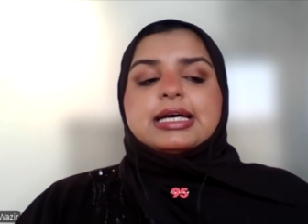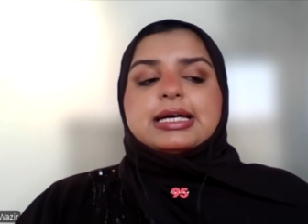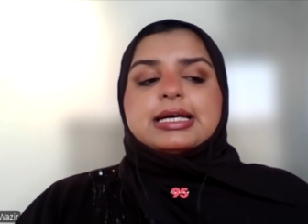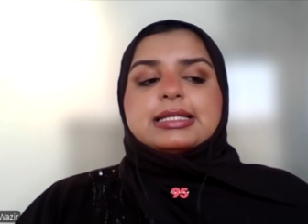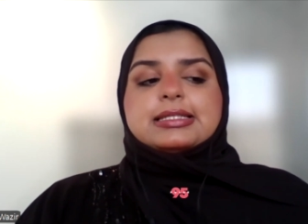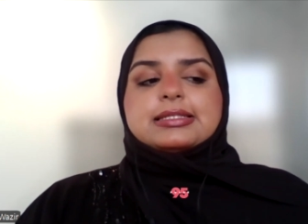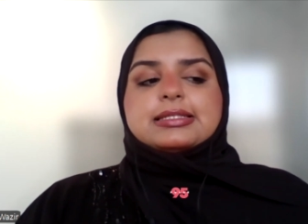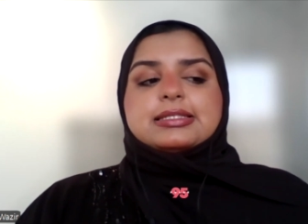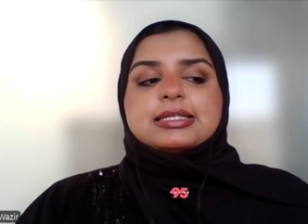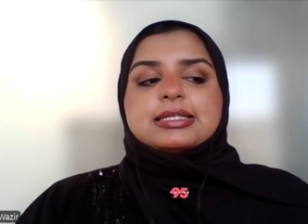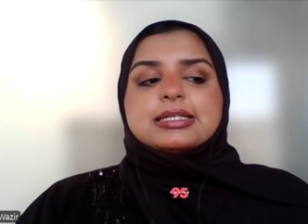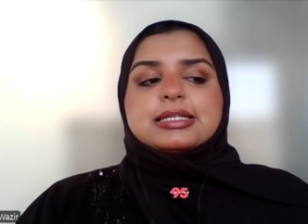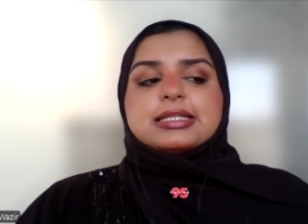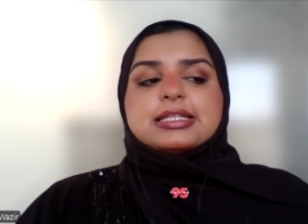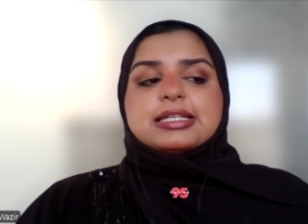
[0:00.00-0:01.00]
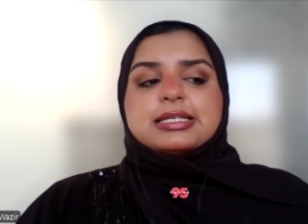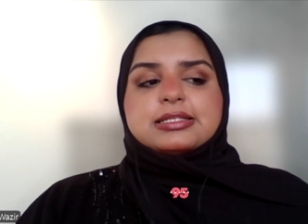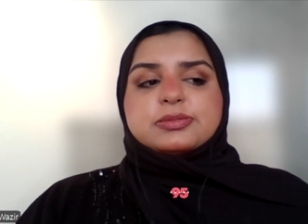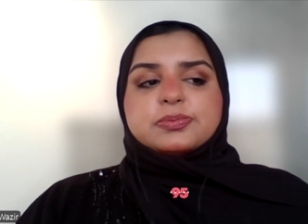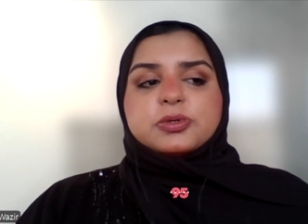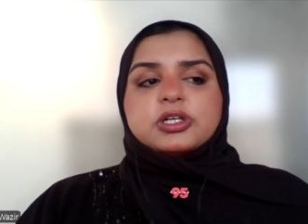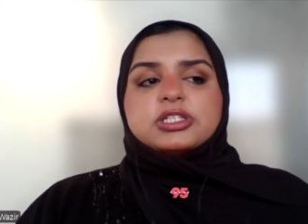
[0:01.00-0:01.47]
And uh,
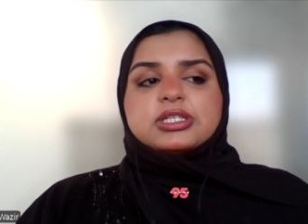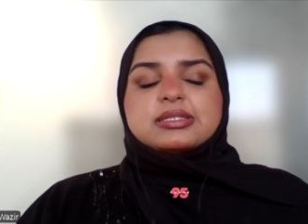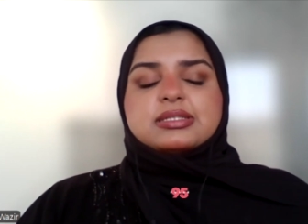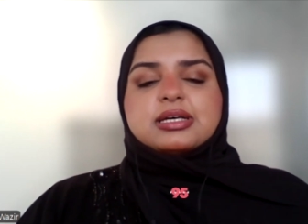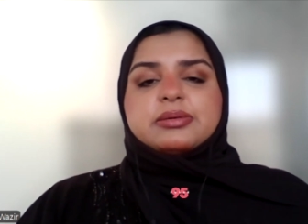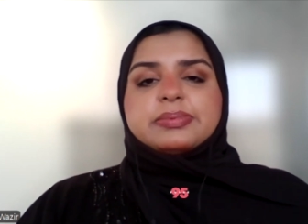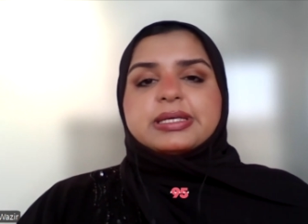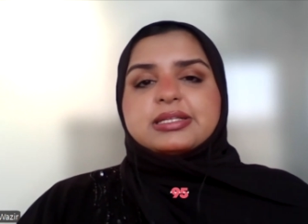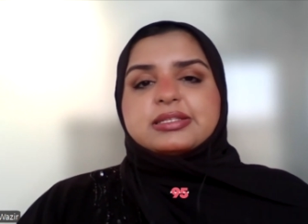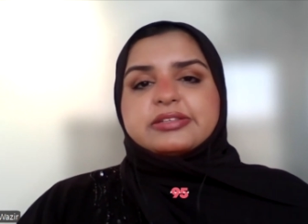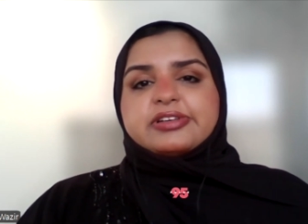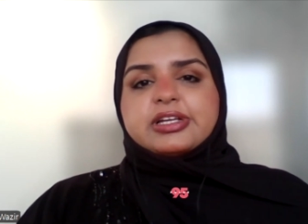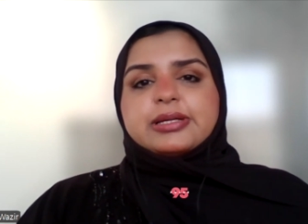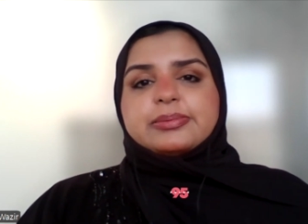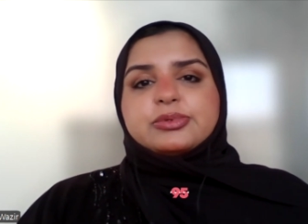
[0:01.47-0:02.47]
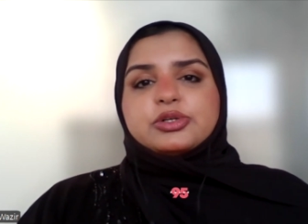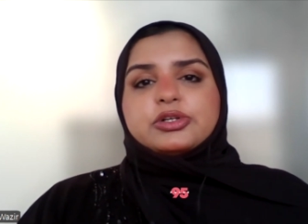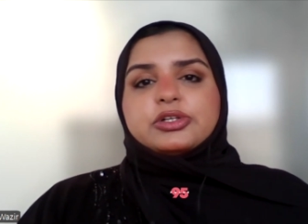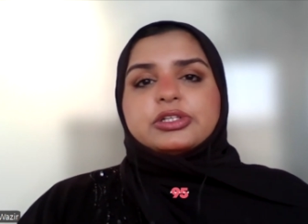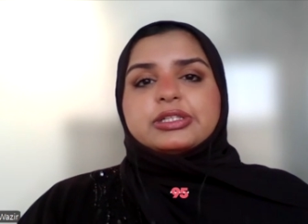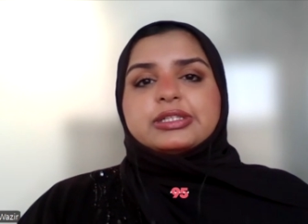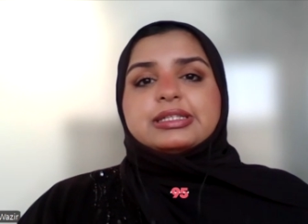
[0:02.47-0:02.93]
these projects are being developed
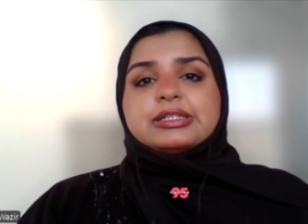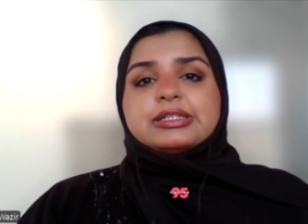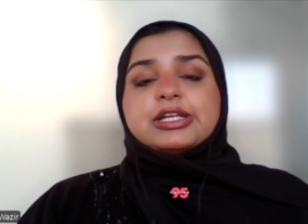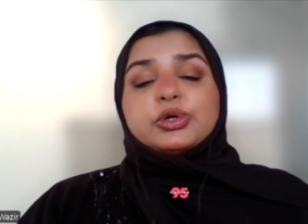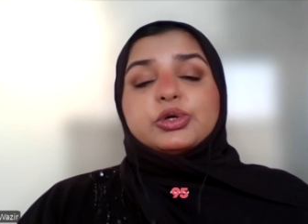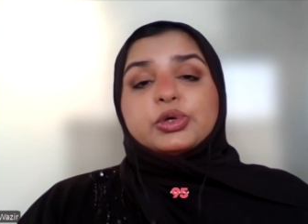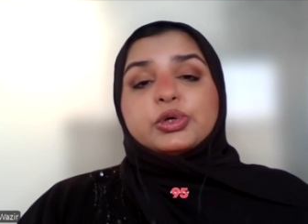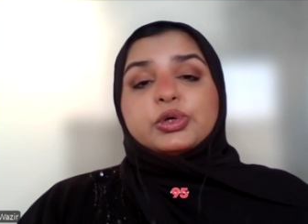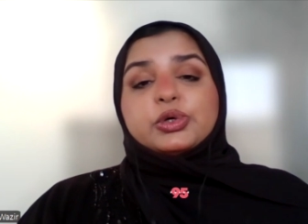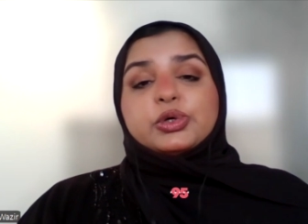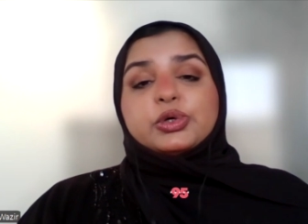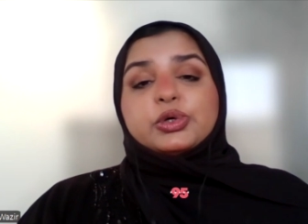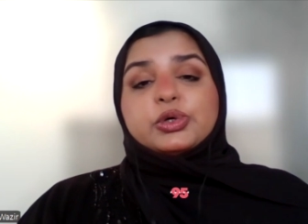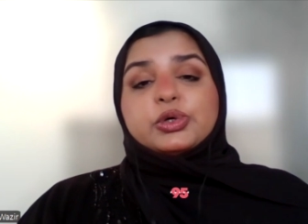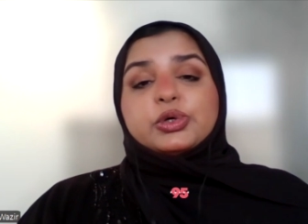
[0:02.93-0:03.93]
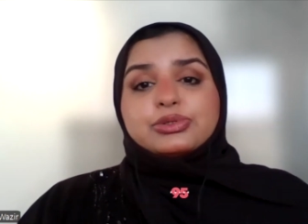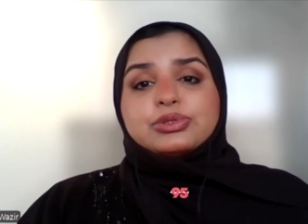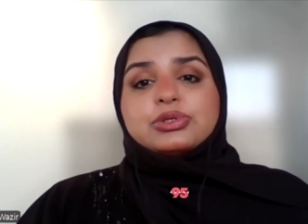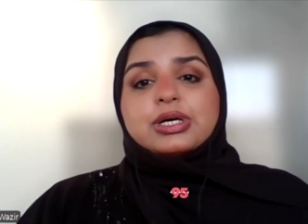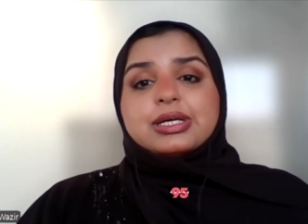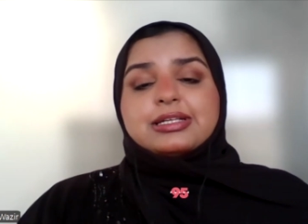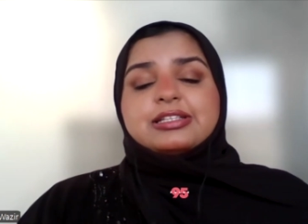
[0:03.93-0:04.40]
on a local and
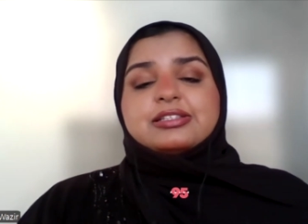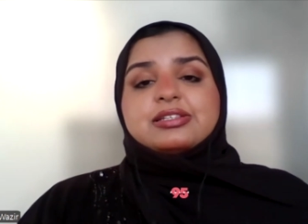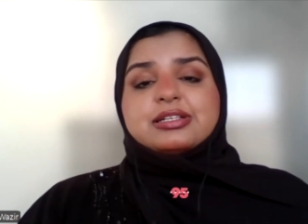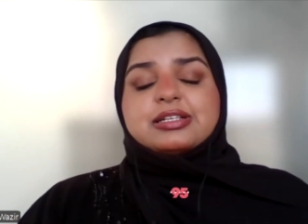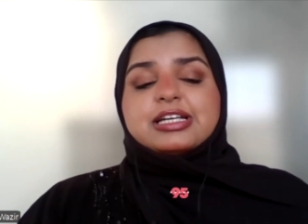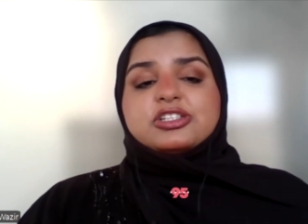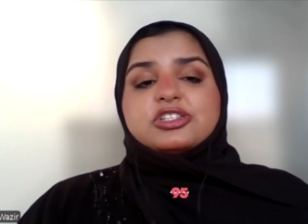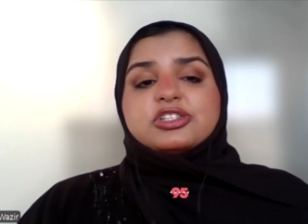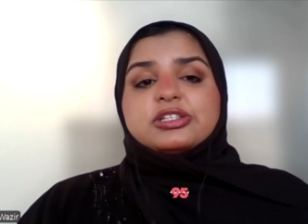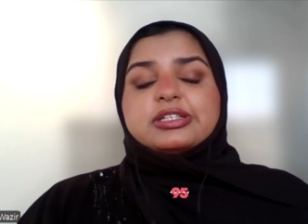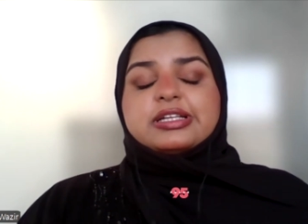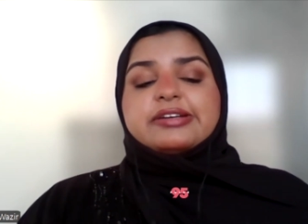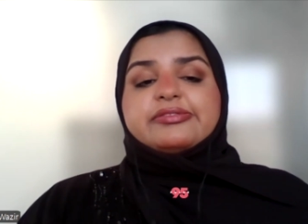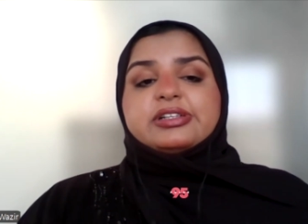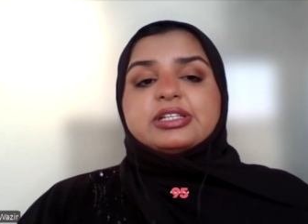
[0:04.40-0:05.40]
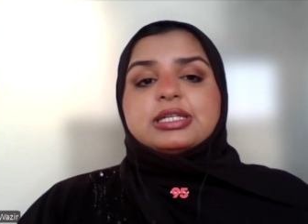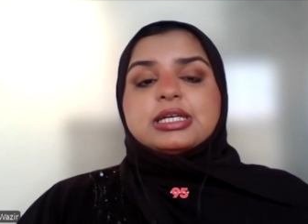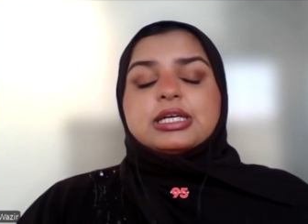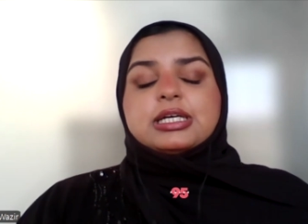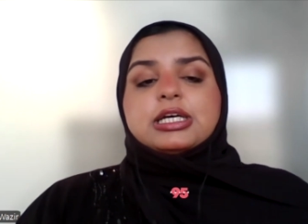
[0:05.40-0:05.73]
also an international level.